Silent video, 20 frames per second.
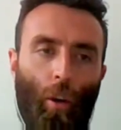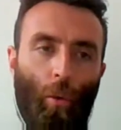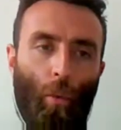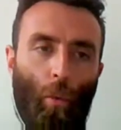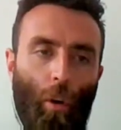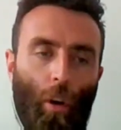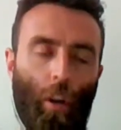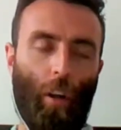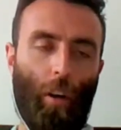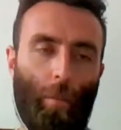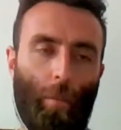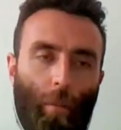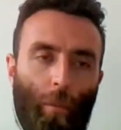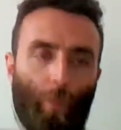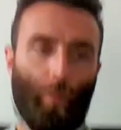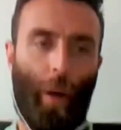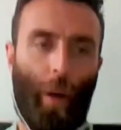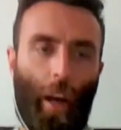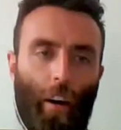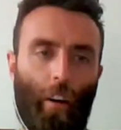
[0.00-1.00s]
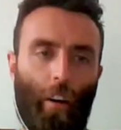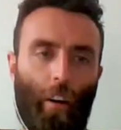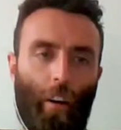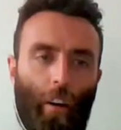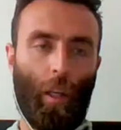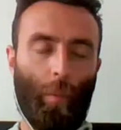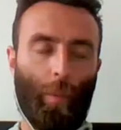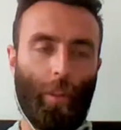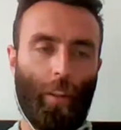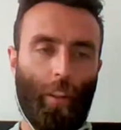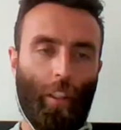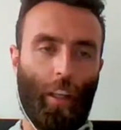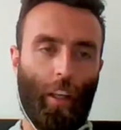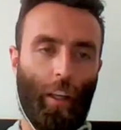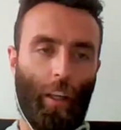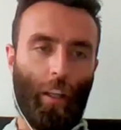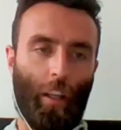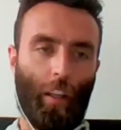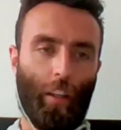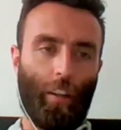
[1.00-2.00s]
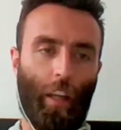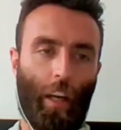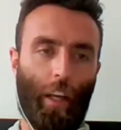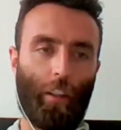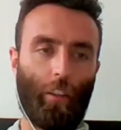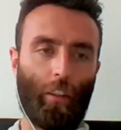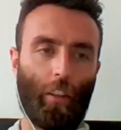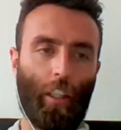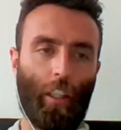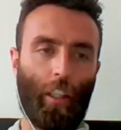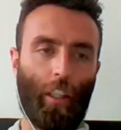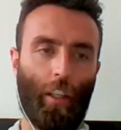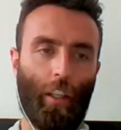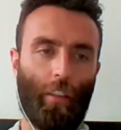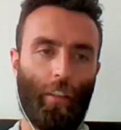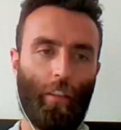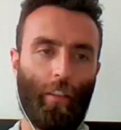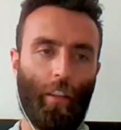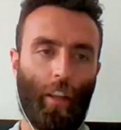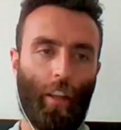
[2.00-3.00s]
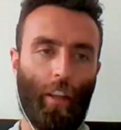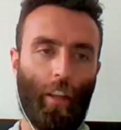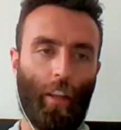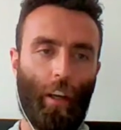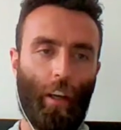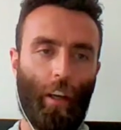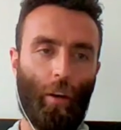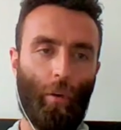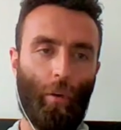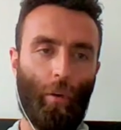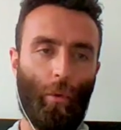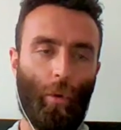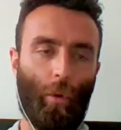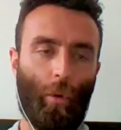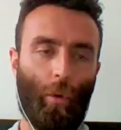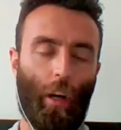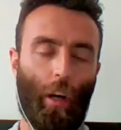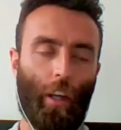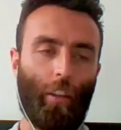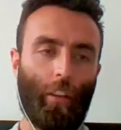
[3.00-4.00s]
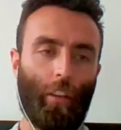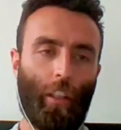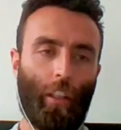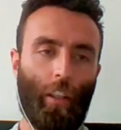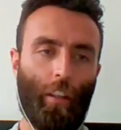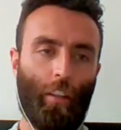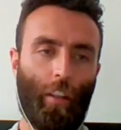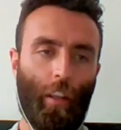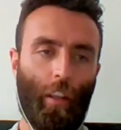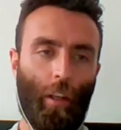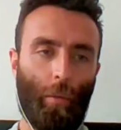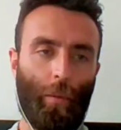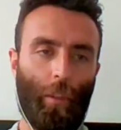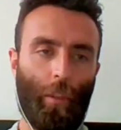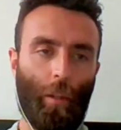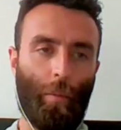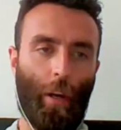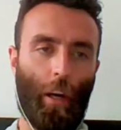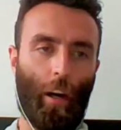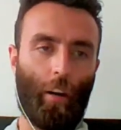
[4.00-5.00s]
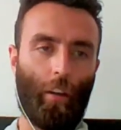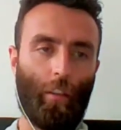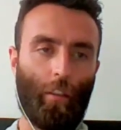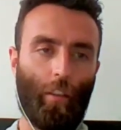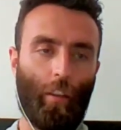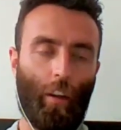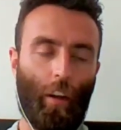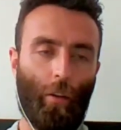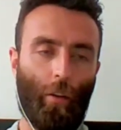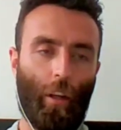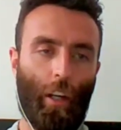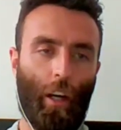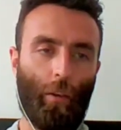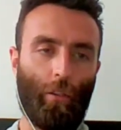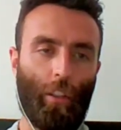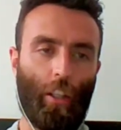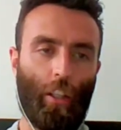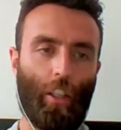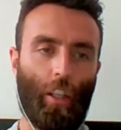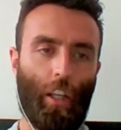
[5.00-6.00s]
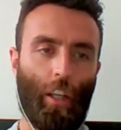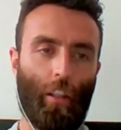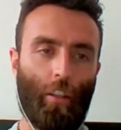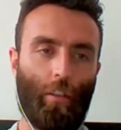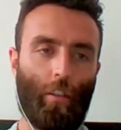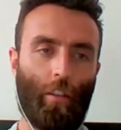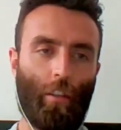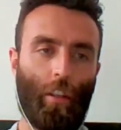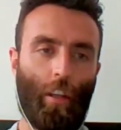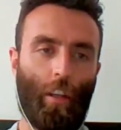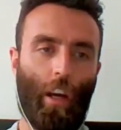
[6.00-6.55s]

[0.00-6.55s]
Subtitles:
were parents helping the adult kids out? Were adult kids helping their parents out? And how's that changed to now?